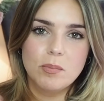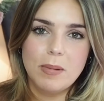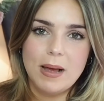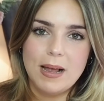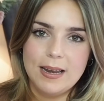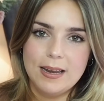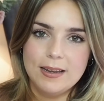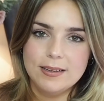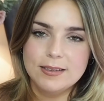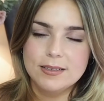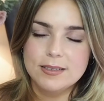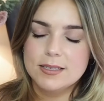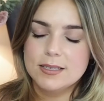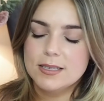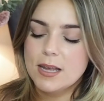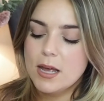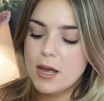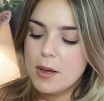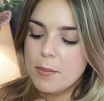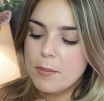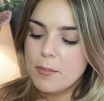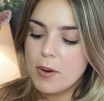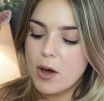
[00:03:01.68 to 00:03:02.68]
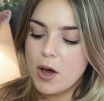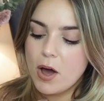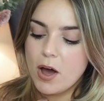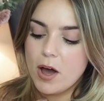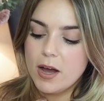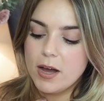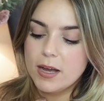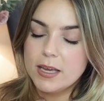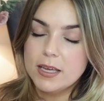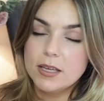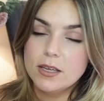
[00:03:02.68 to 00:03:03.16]
balance. But
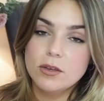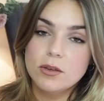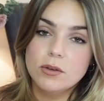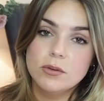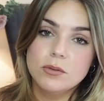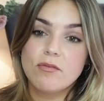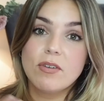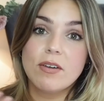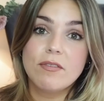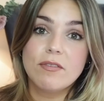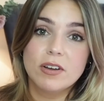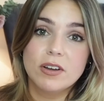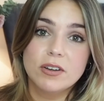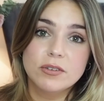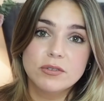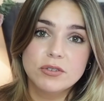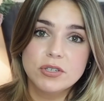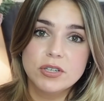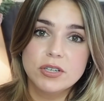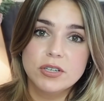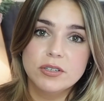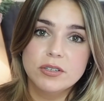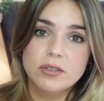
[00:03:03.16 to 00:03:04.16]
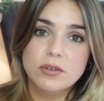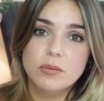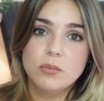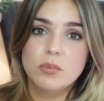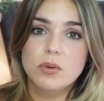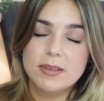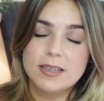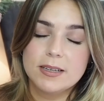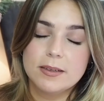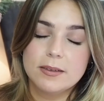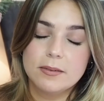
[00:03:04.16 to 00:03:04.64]
I use Revolution
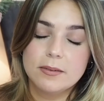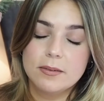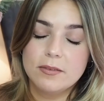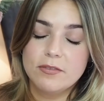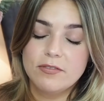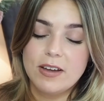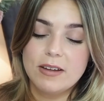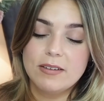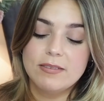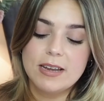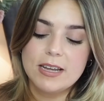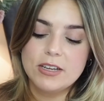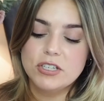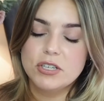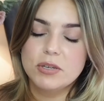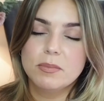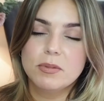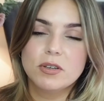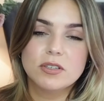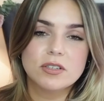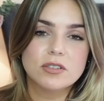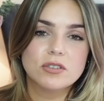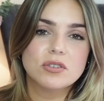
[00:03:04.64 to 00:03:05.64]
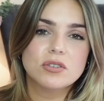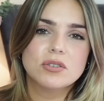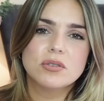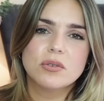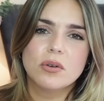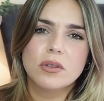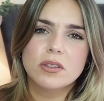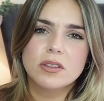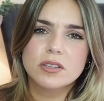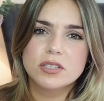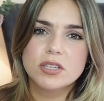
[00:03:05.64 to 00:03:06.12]
foundation because I just
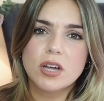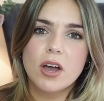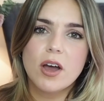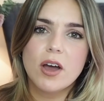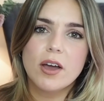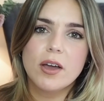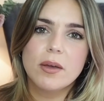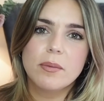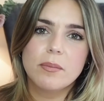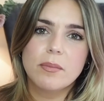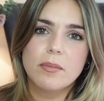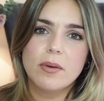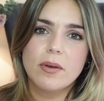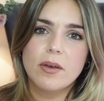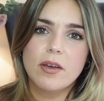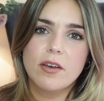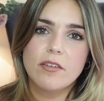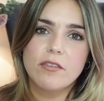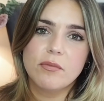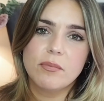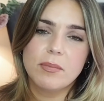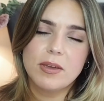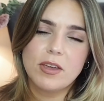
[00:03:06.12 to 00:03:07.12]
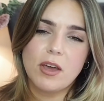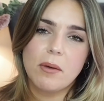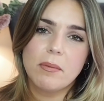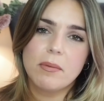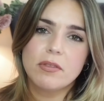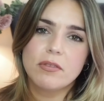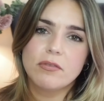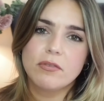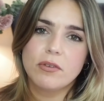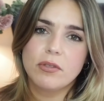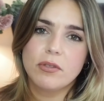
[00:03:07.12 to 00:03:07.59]
thought at the time of me
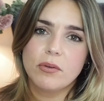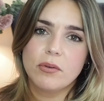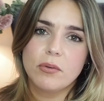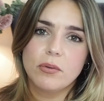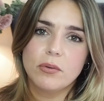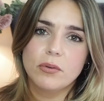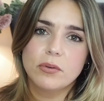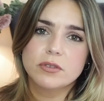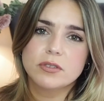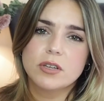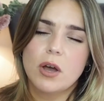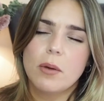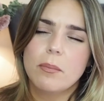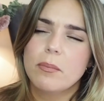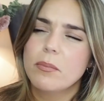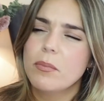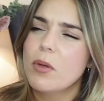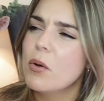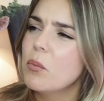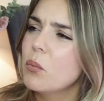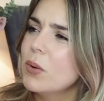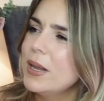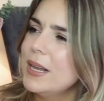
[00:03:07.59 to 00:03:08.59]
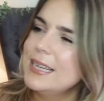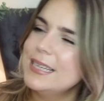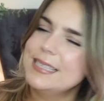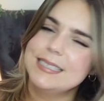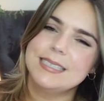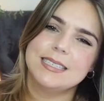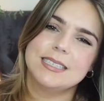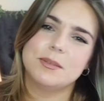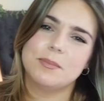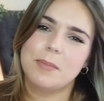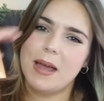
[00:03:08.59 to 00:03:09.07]
going through the course, I'm not willing
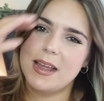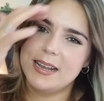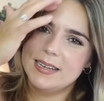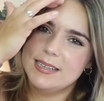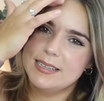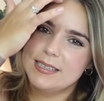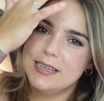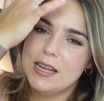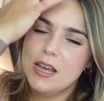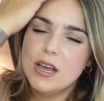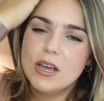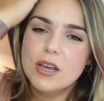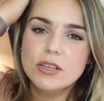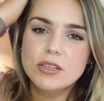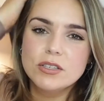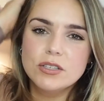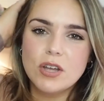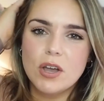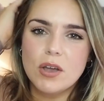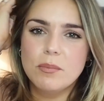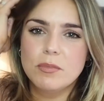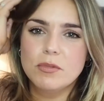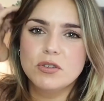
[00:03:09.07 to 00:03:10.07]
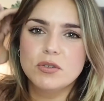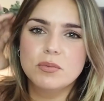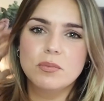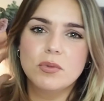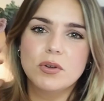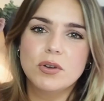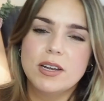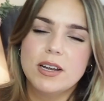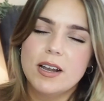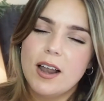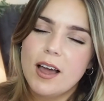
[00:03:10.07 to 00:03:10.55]
to spend so much
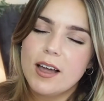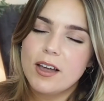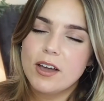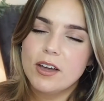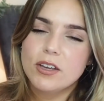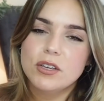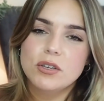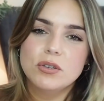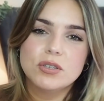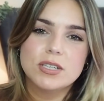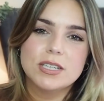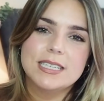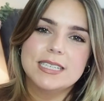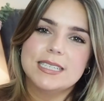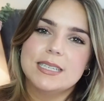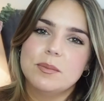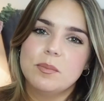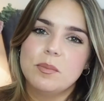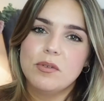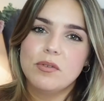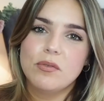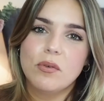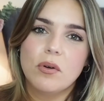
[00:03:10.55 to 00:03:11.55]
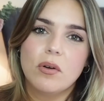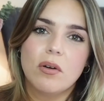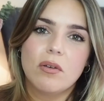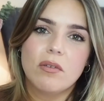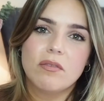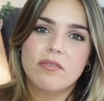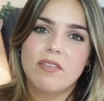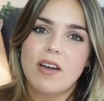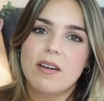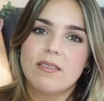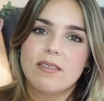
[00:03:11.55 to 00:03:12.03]
money like I usually did before
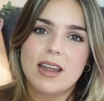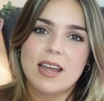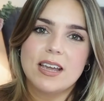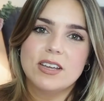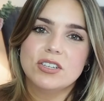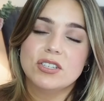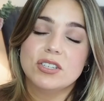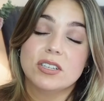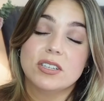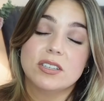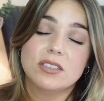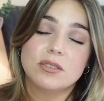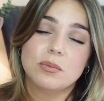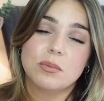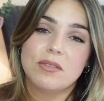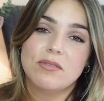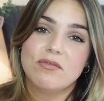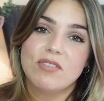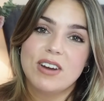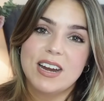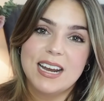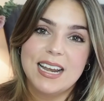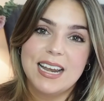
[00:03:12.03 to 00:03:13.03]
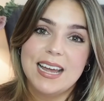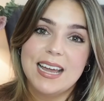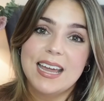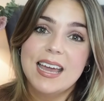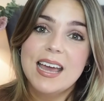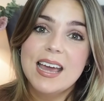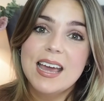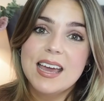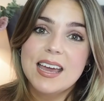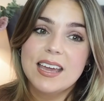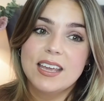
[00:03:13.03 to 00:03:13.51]
on foundations, when really,
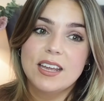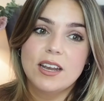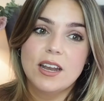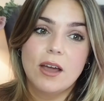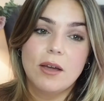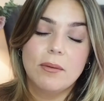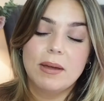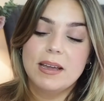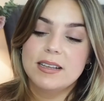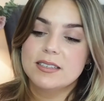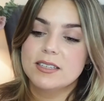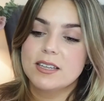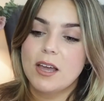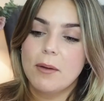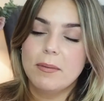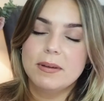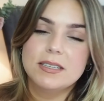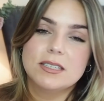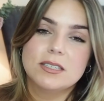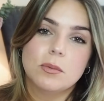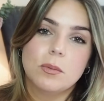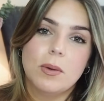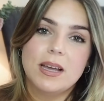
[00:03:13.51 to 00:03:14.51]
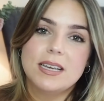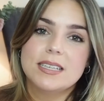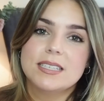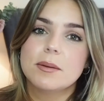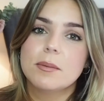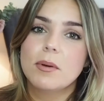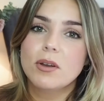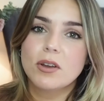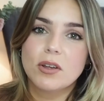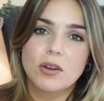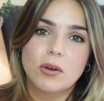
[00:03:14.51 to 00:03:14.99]
you know, it's going to waste.
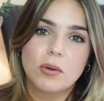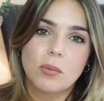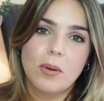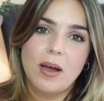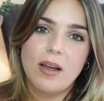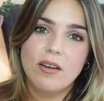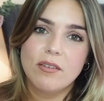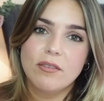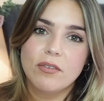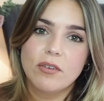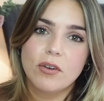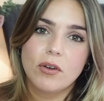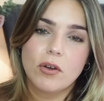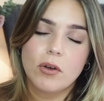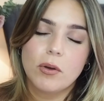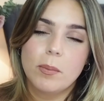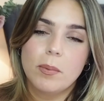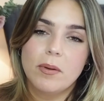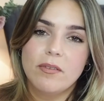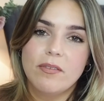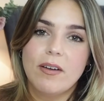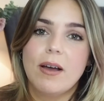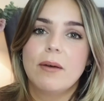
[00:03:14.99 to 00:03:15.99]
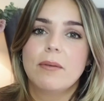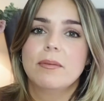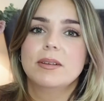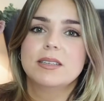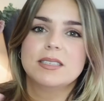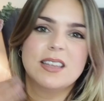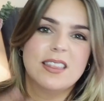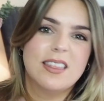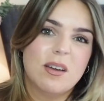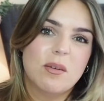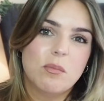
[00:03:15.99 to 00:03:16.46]
I'm only going to wear it for a couple of
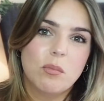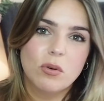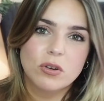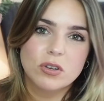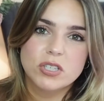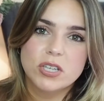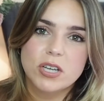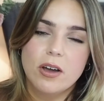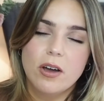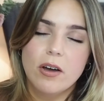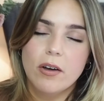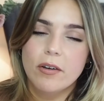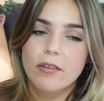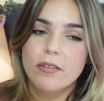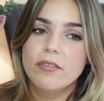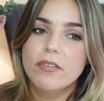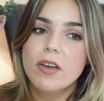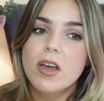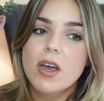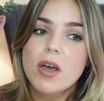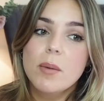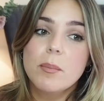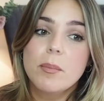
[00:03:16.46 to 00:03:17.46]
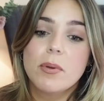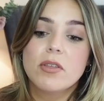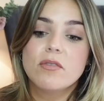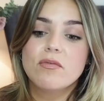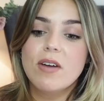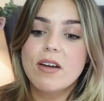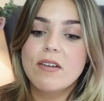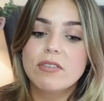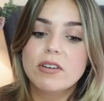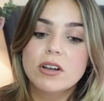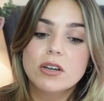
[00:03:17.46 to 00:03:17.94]
hours and then wash it off. But the
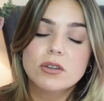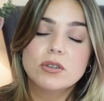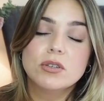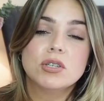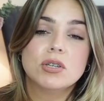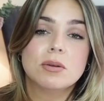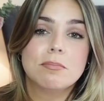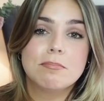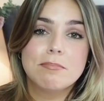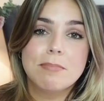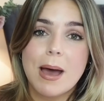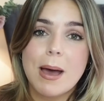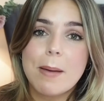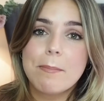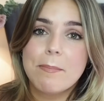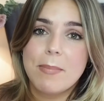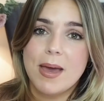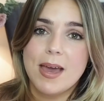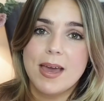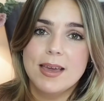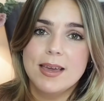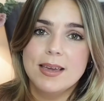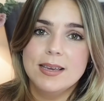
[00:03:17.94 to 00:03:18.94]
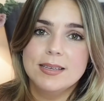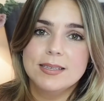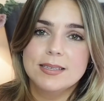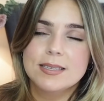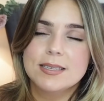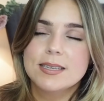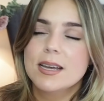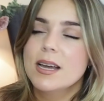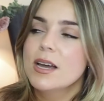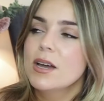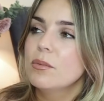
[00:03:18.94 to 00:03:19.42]
Revolution matte
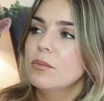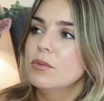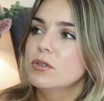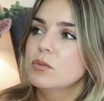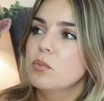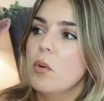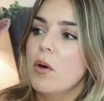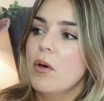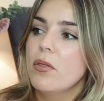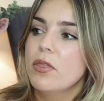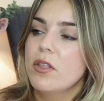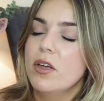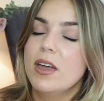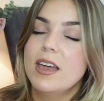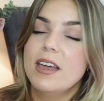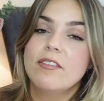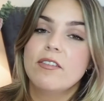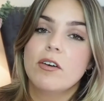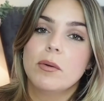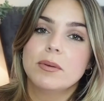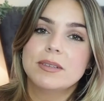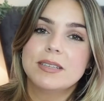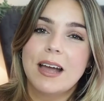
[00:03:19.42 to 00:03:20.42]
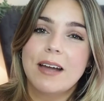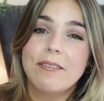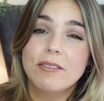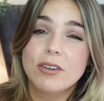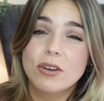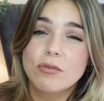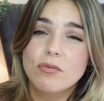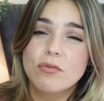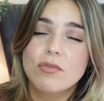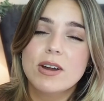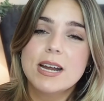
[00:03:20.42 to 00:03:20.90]
base was one that if I was
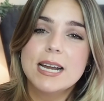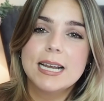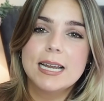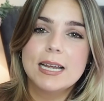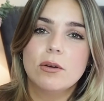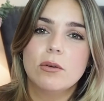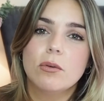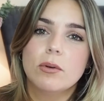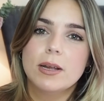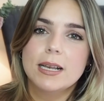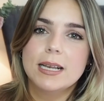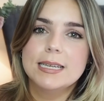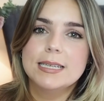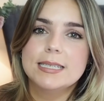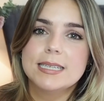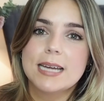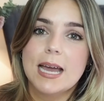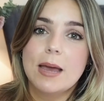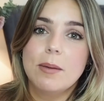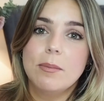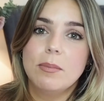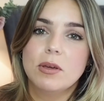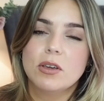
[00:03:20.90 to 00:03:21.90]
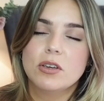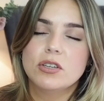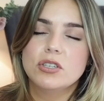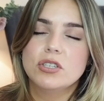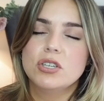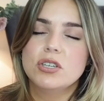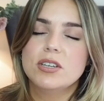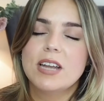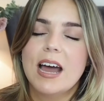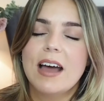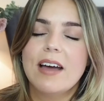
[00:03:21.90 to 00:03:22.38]
having a really oily day,
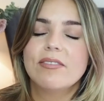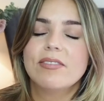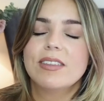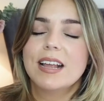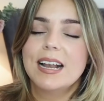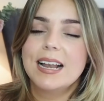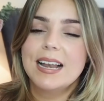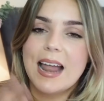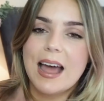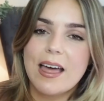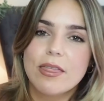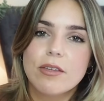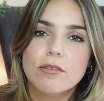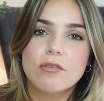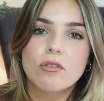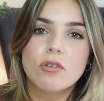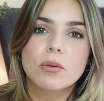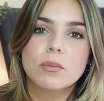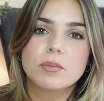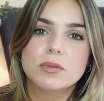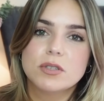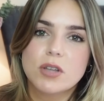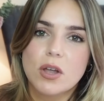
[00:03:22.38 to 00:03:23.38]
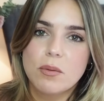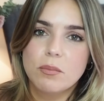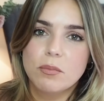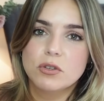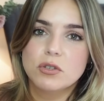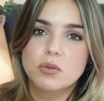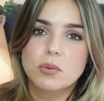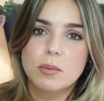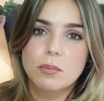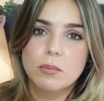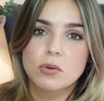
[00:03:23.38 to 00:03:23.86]
because you'd have to lather up so
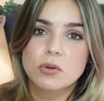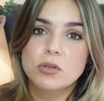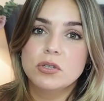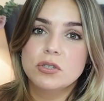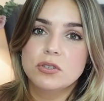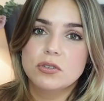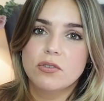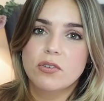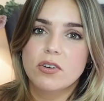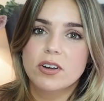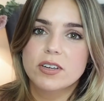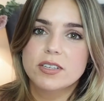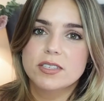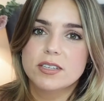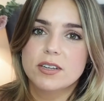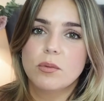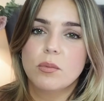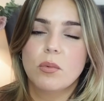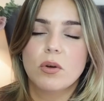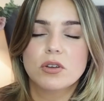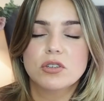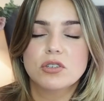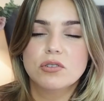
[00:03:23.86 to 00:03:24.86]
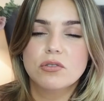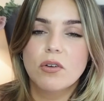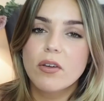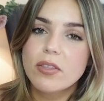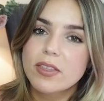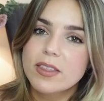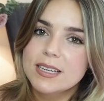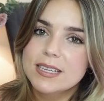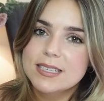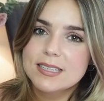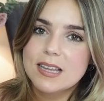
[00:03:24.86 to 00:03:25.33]
much with moisturiser whilst you're
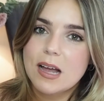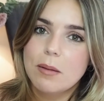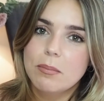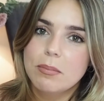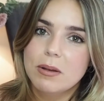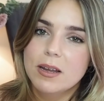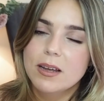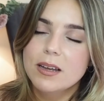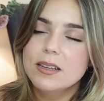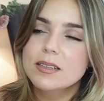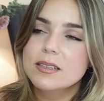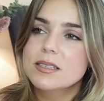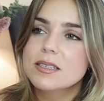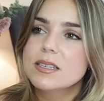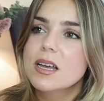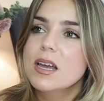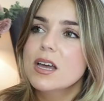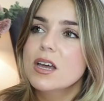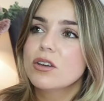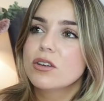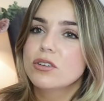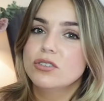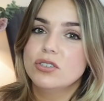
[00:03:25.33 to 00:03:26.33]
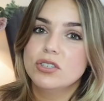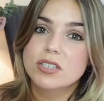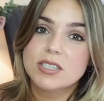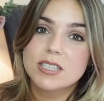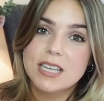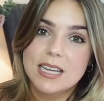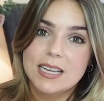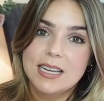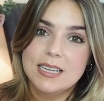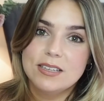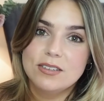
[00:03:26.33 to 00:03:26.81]
on these tablets because your
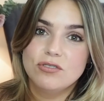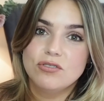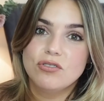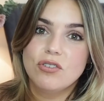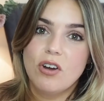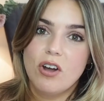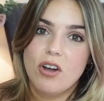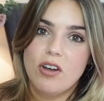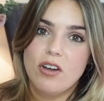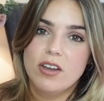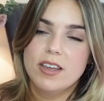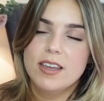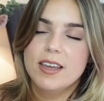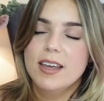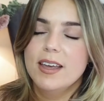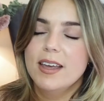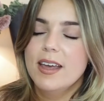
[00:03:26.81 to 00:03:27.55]
skin is dry,